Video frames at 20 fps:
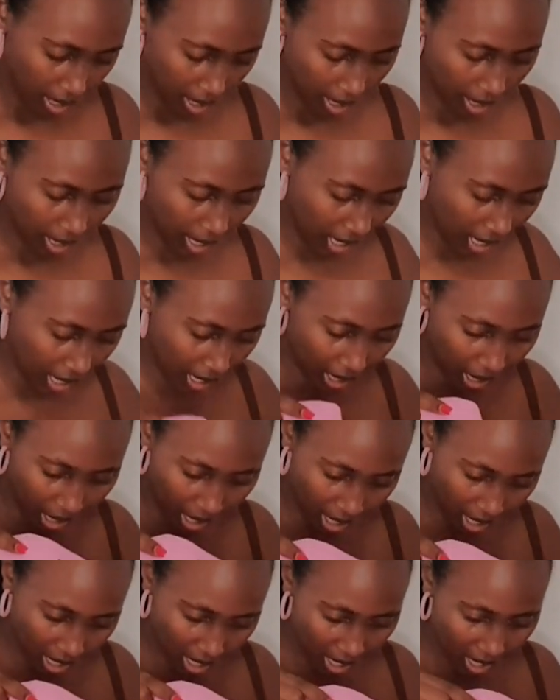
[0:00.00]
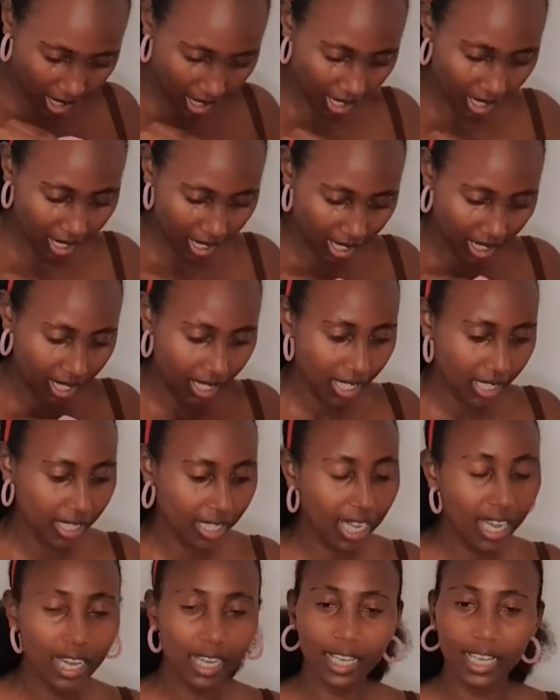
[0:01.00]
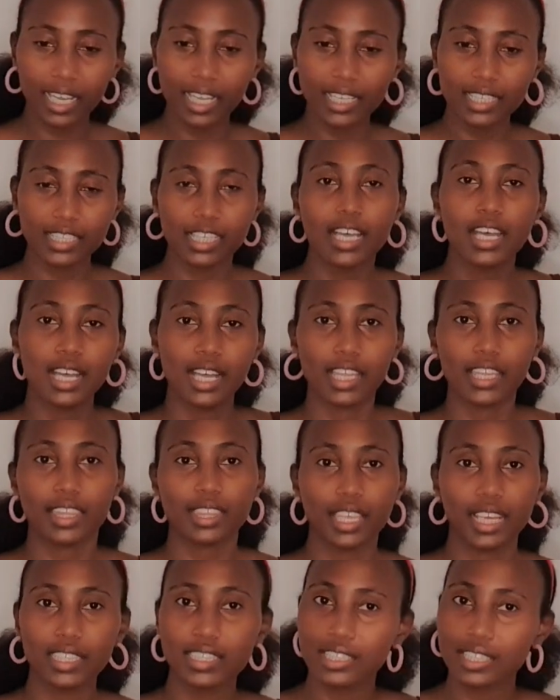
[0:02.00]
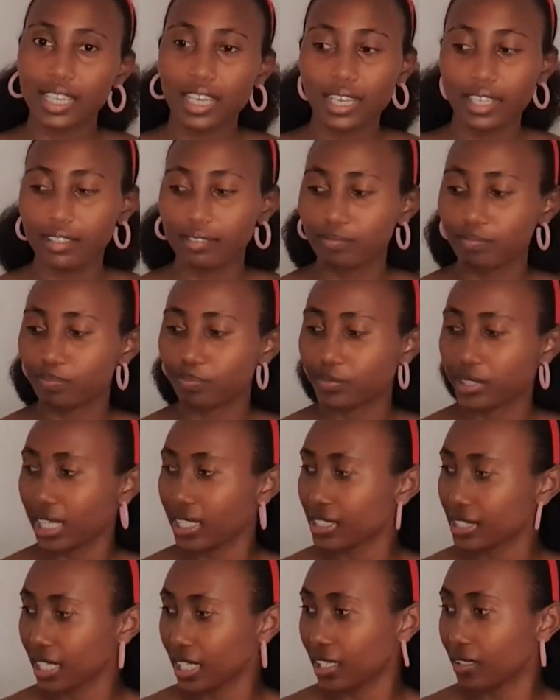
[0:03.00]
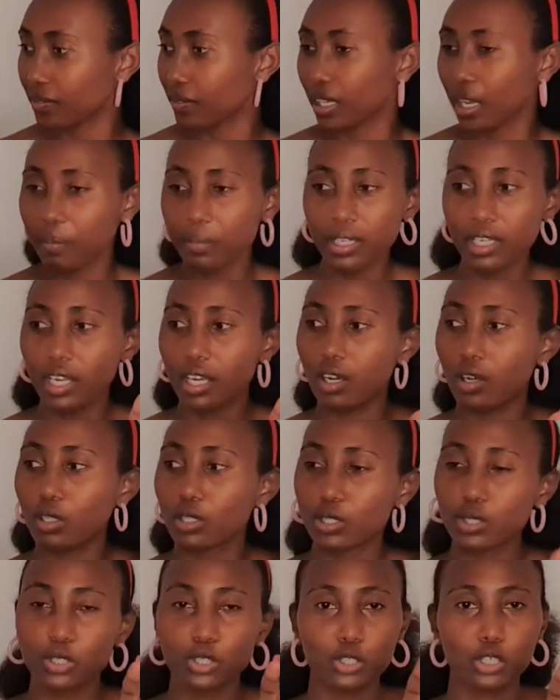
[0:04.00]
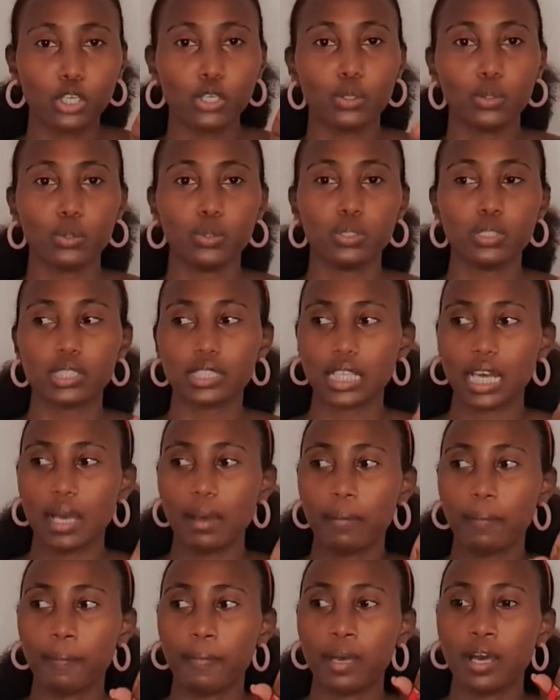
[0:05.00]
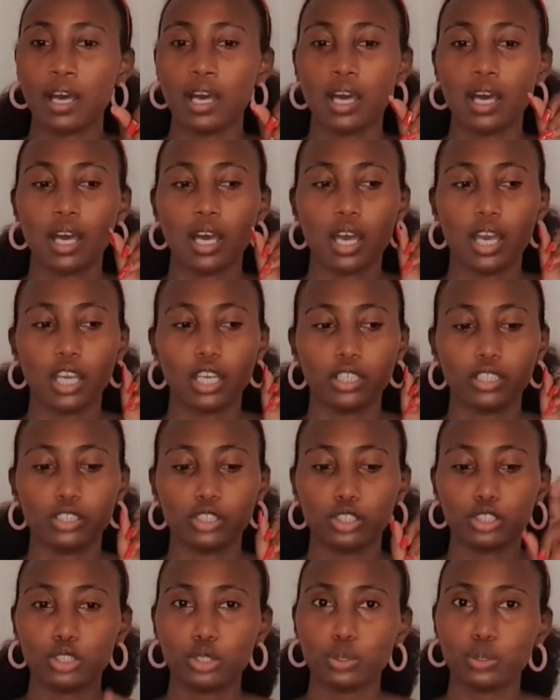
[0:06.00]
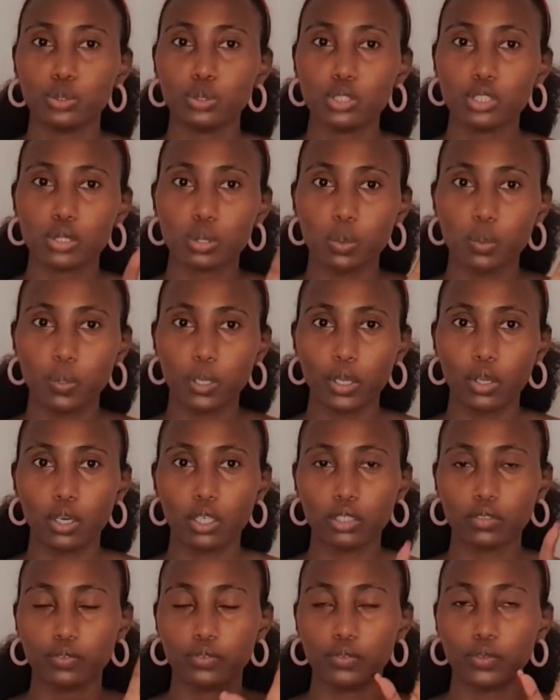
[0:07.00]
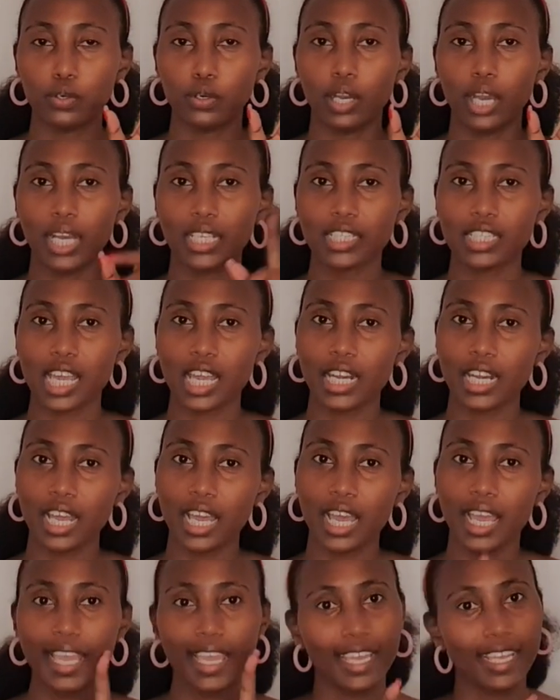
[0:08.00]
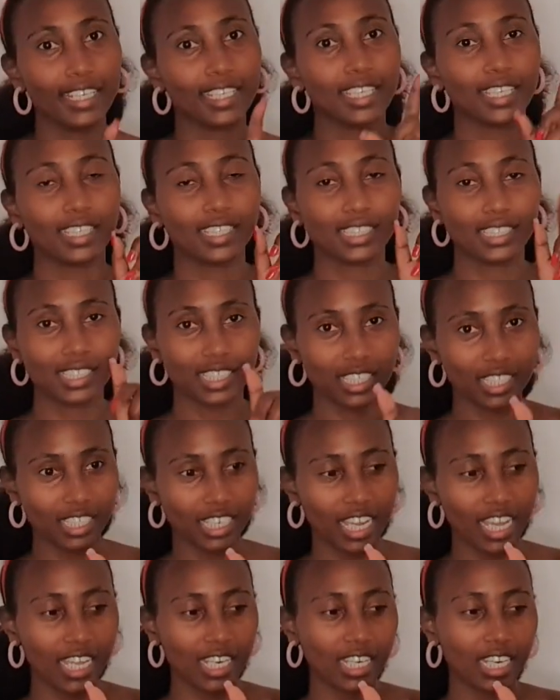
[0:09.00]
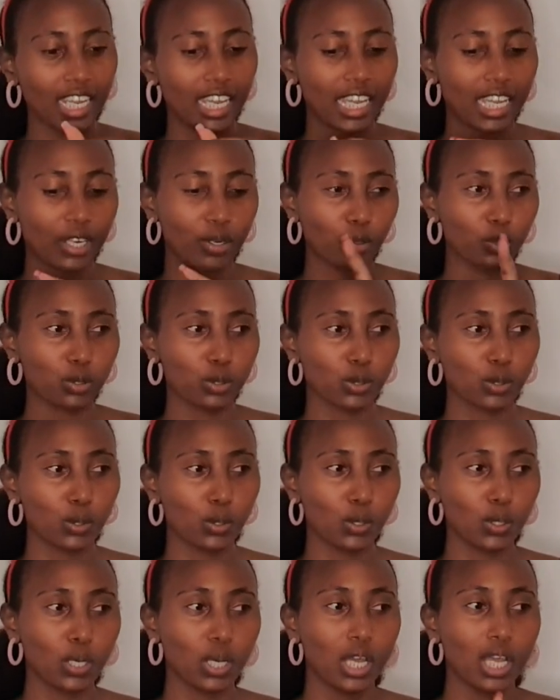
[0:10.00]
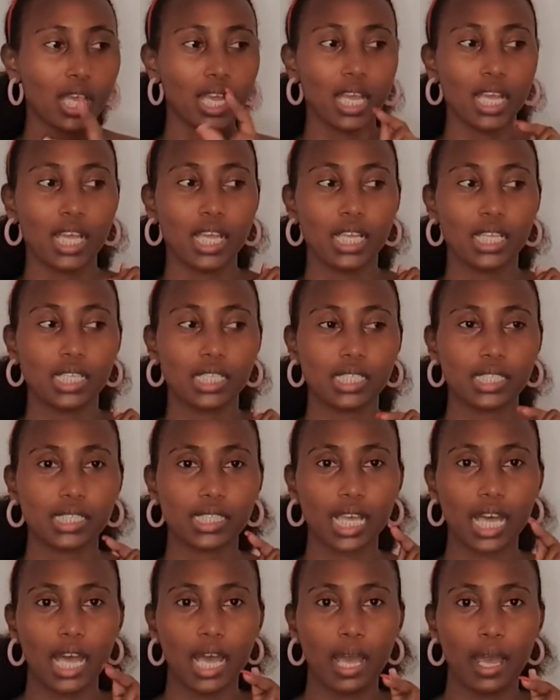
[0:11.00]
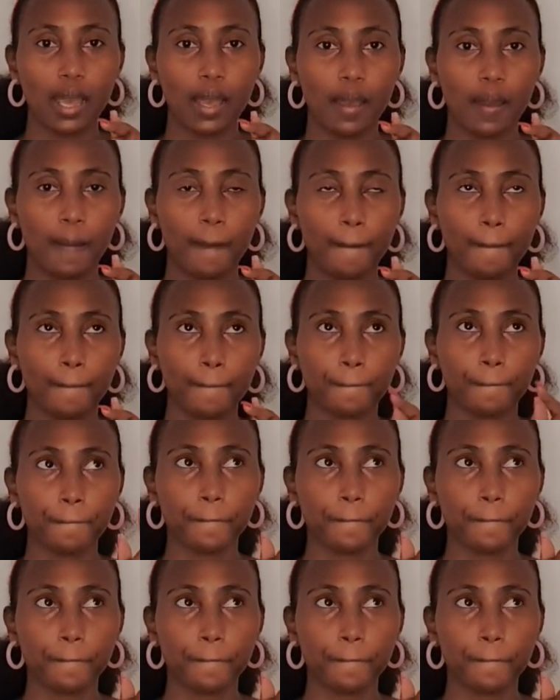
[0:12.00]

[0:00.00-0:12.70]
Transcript: Then yeah, guys, that's it. Let me also show you some shoes we got for Atara and Syrian, and also some,